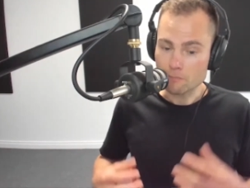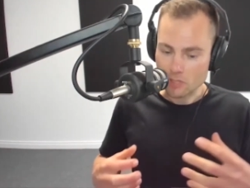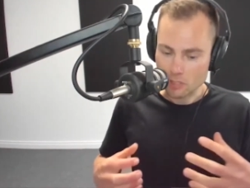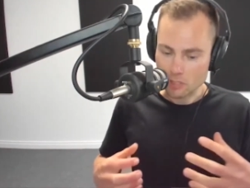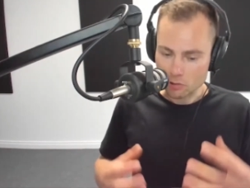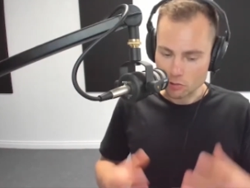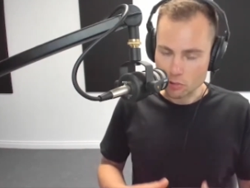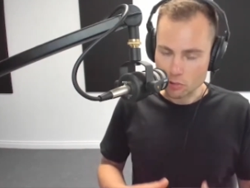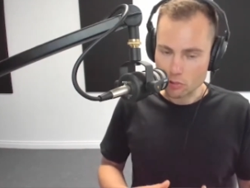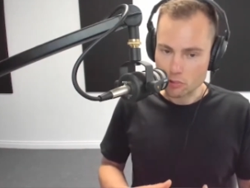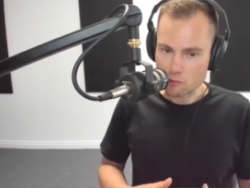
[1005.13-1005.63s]

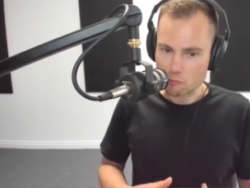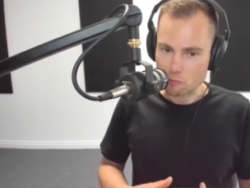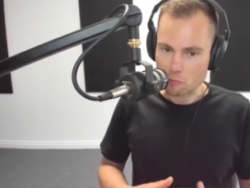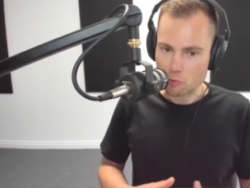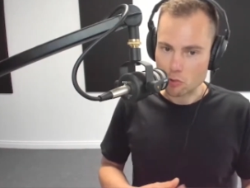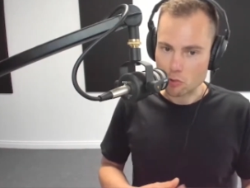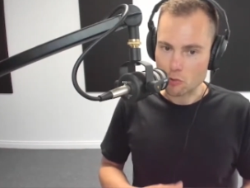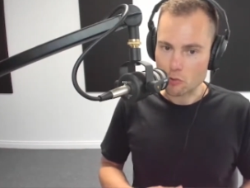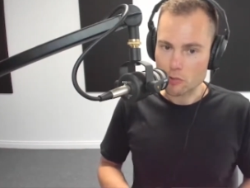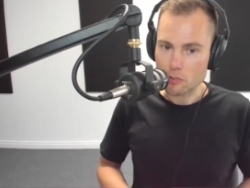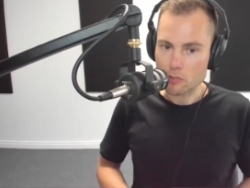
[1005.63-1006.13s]
You just
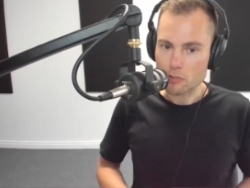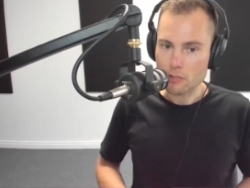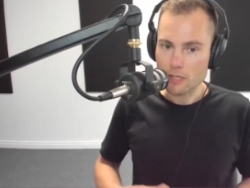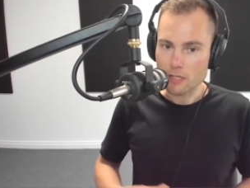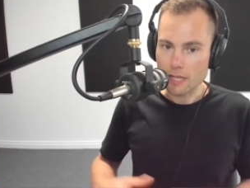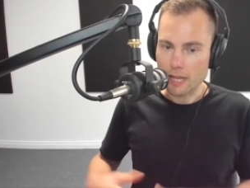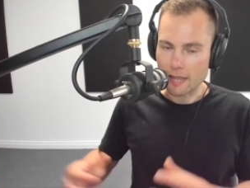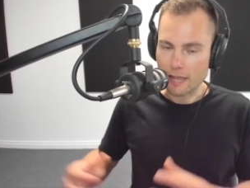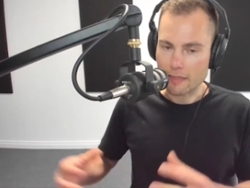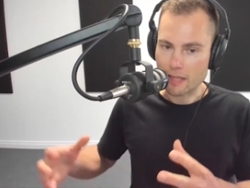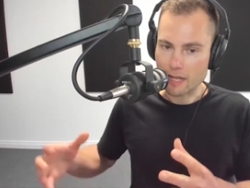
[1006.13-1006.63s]
record
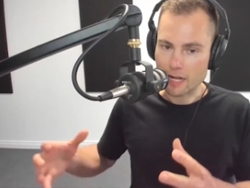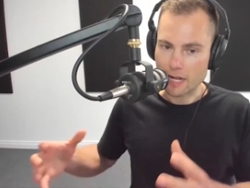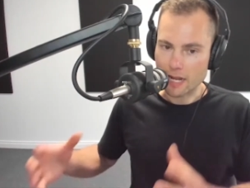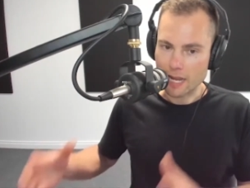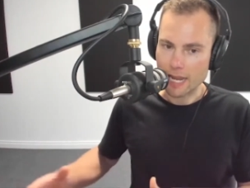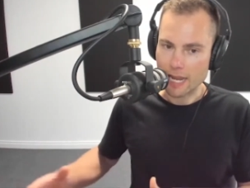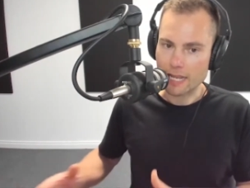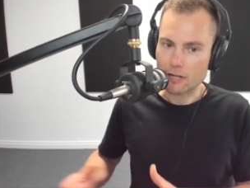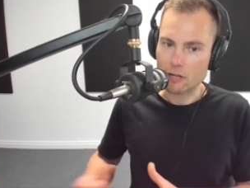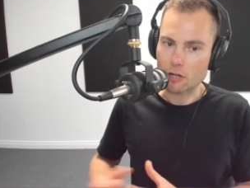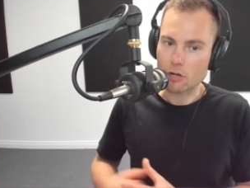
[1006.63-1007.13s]
and then
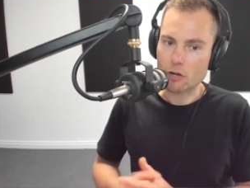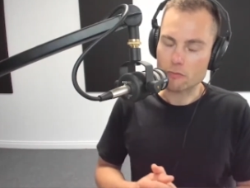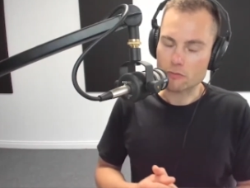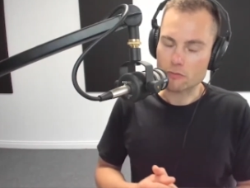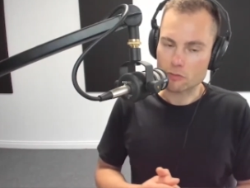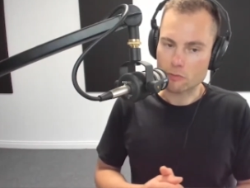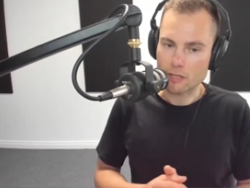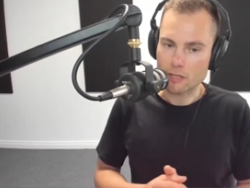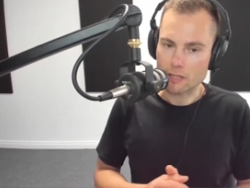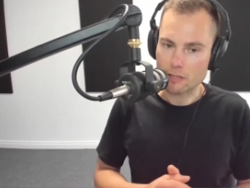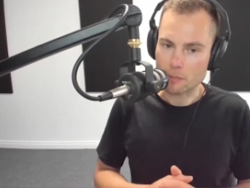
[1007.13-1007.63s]
hand it off
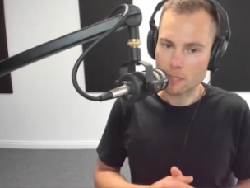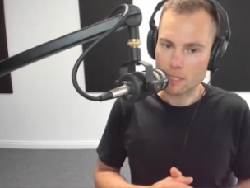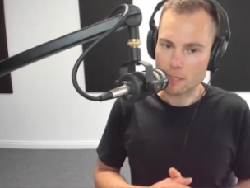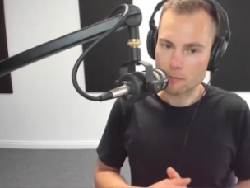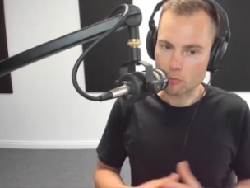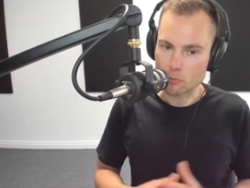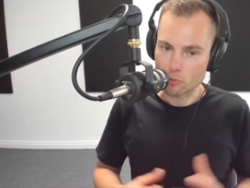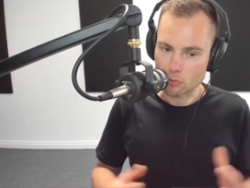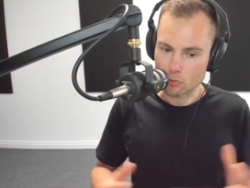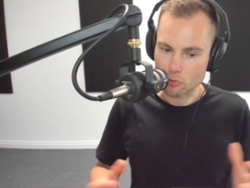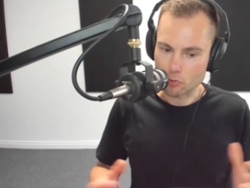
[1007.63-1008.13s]
to other
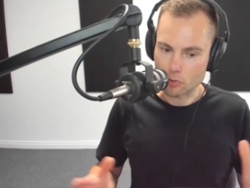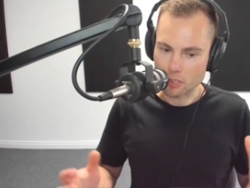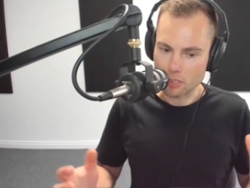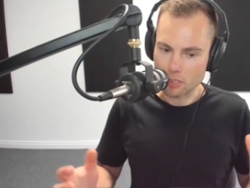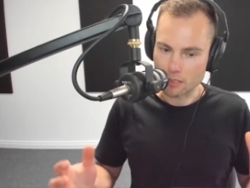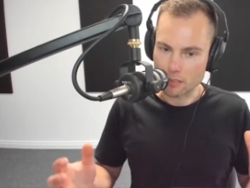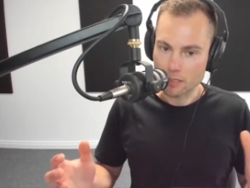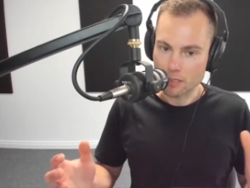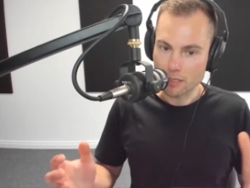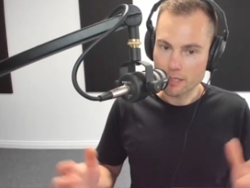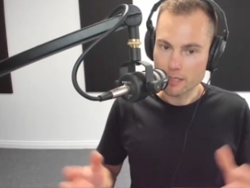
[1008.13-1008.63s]
people who
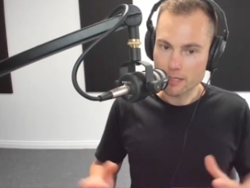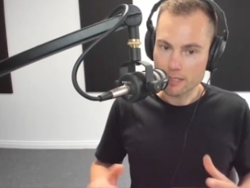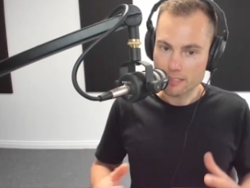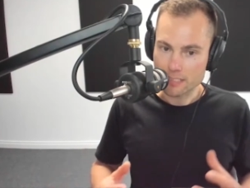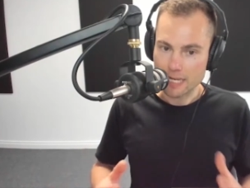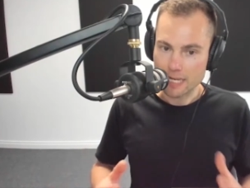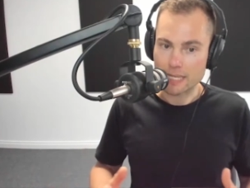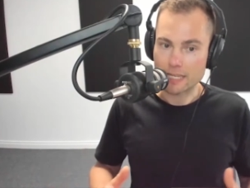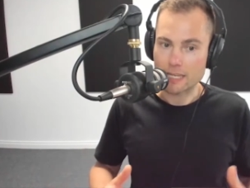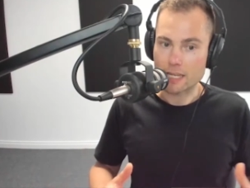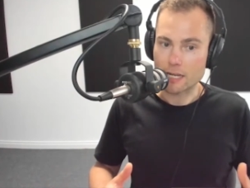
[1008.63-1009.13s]
can
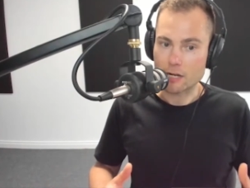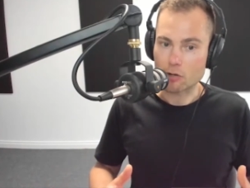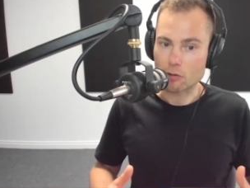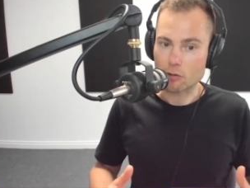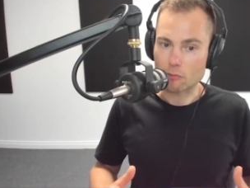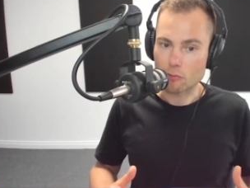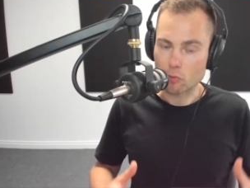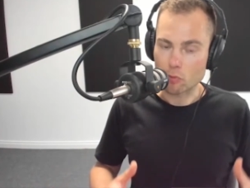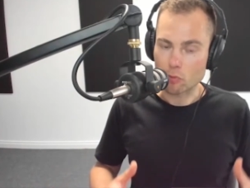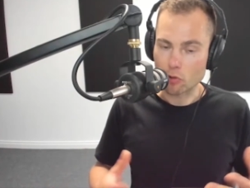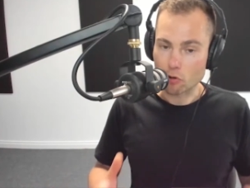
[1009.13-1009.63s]
take care
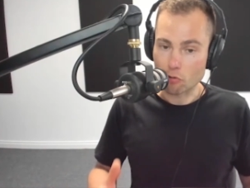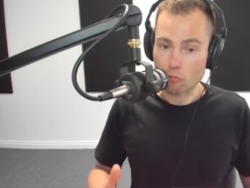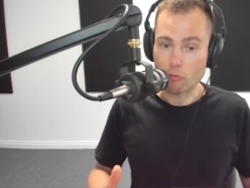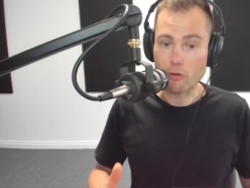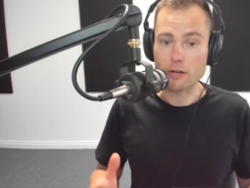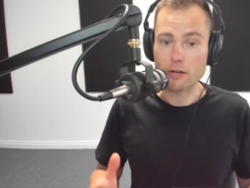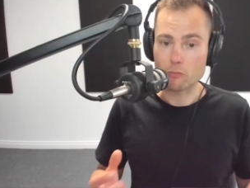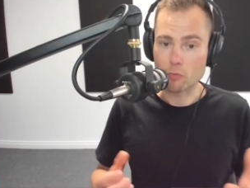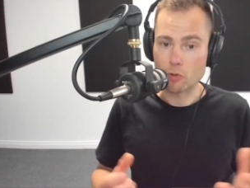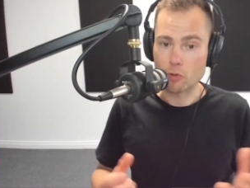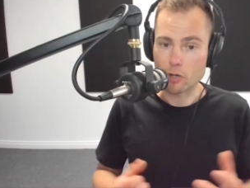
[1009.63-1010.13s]
of all the
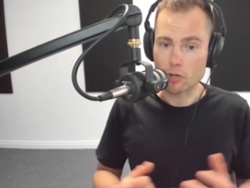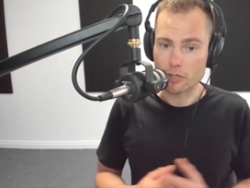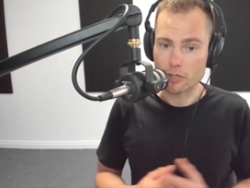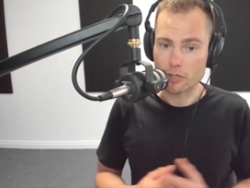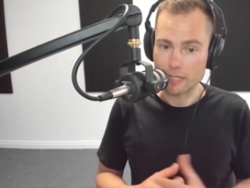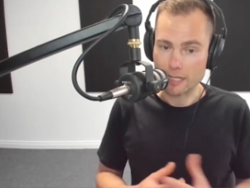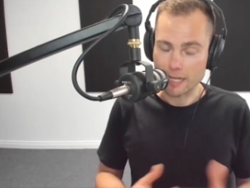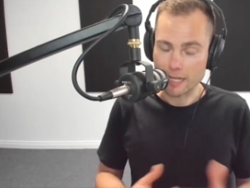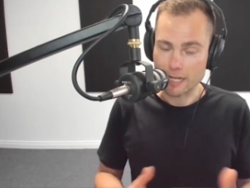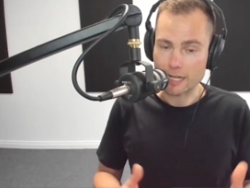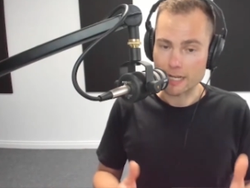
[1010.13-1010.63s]
grunt work
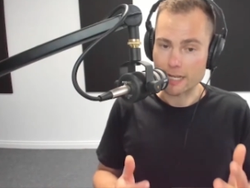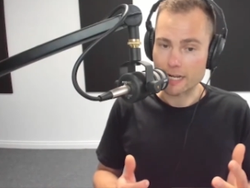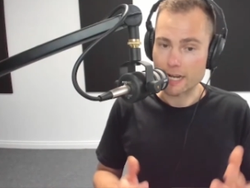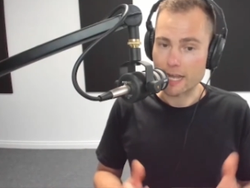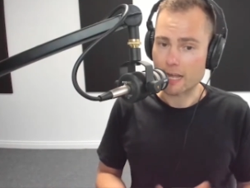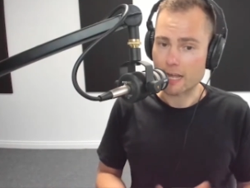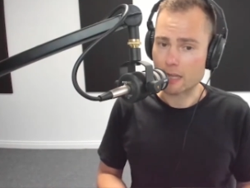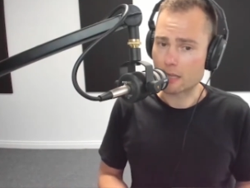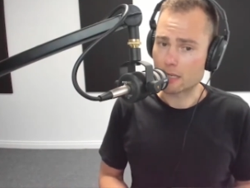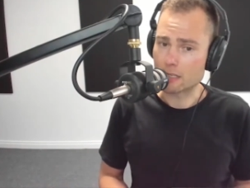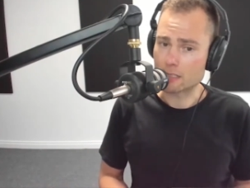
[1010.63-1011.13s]
and getting it
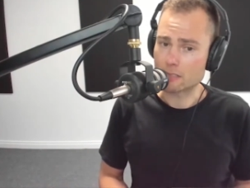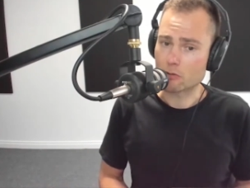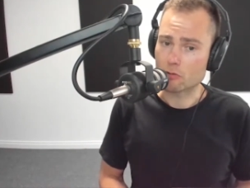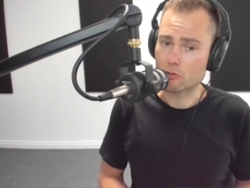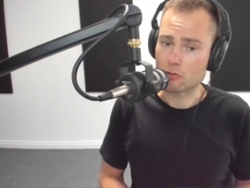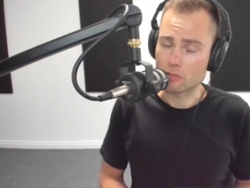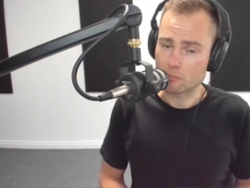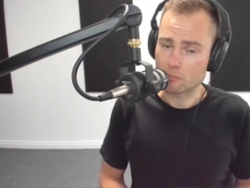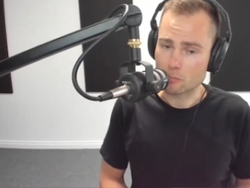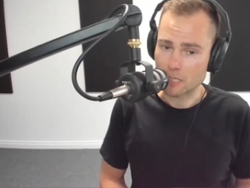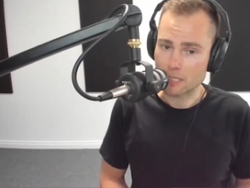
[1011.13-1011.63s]
out there, so
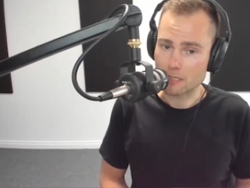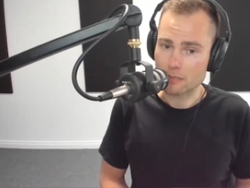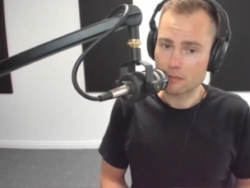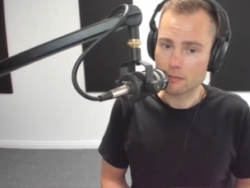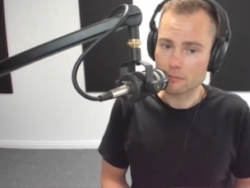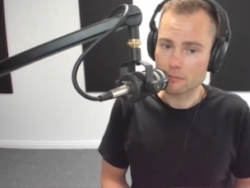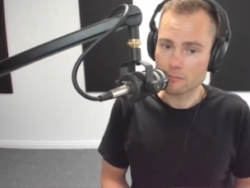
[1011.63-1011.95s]
to speak.